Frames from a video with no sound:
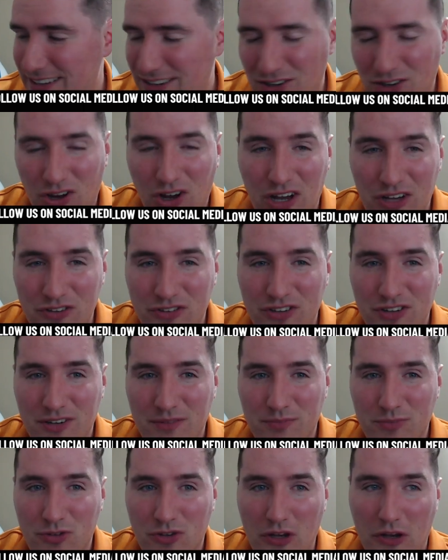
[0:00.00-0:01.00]
costed
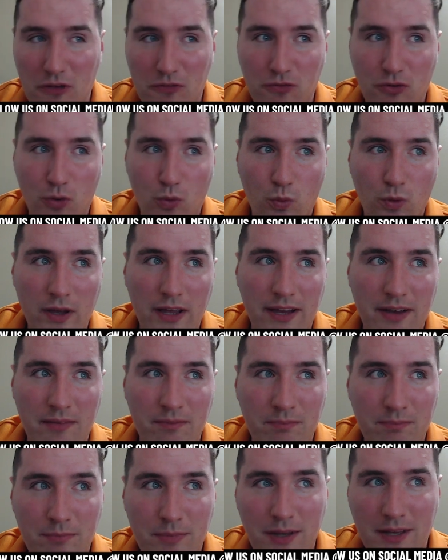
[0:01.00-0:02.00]
himself a
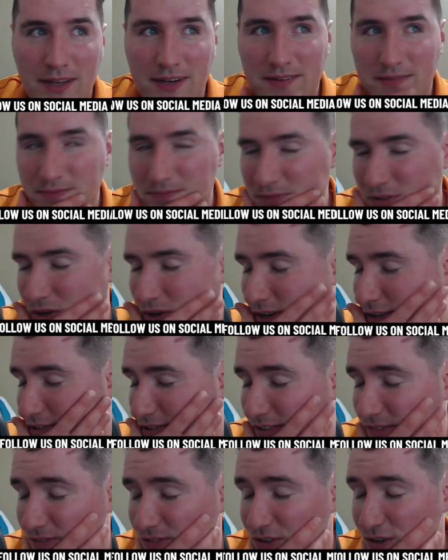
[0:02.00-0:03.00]
win, but
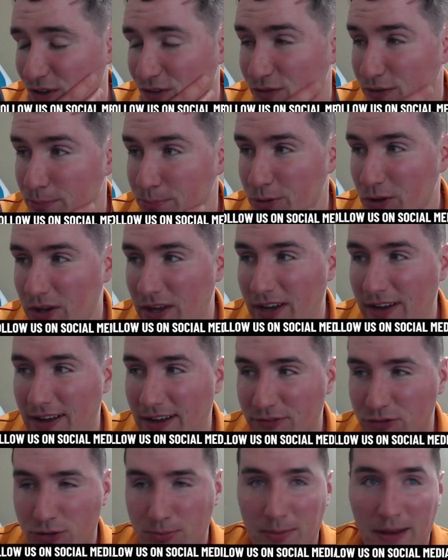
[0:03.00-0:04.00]
cost himself a
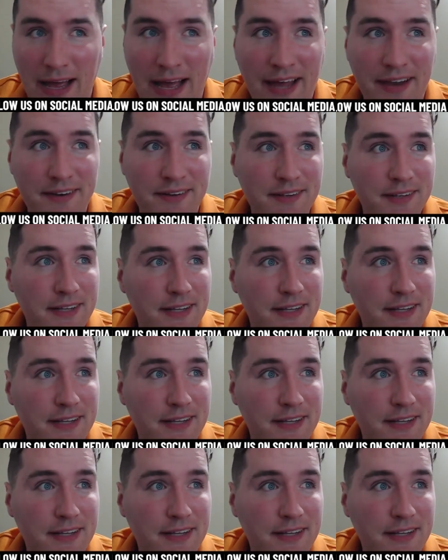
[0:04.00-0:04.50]
playoff spot.